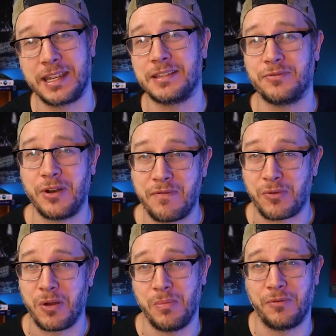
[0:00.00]
I can't say for
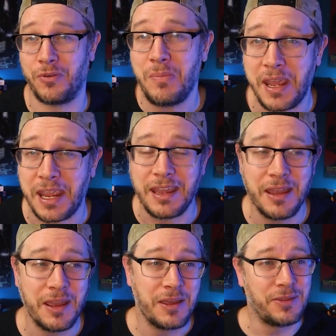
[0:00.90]
everyone, but for me,
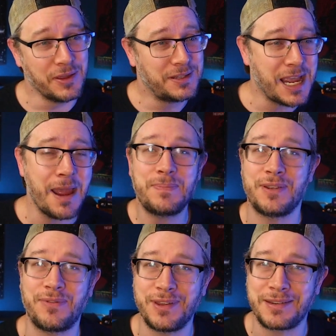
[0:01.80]
the
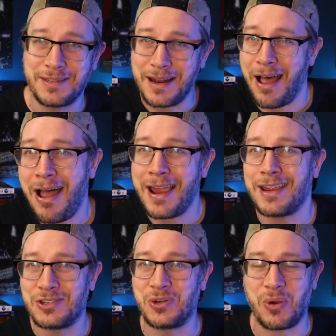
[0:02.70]
types of things that I
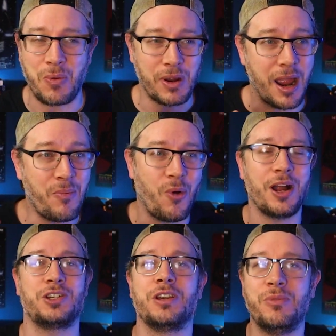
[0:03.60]
enjoy when I'm
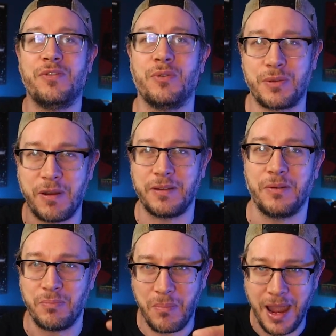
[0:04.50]
watching a movie with my,
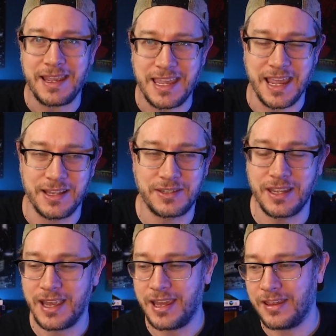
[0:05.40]
my
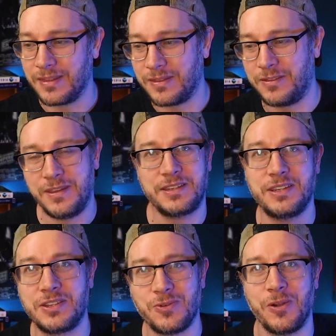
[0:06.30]
kids,
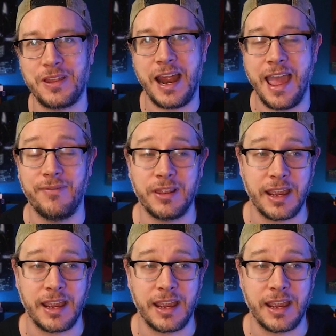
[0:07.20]
this is the one that I have.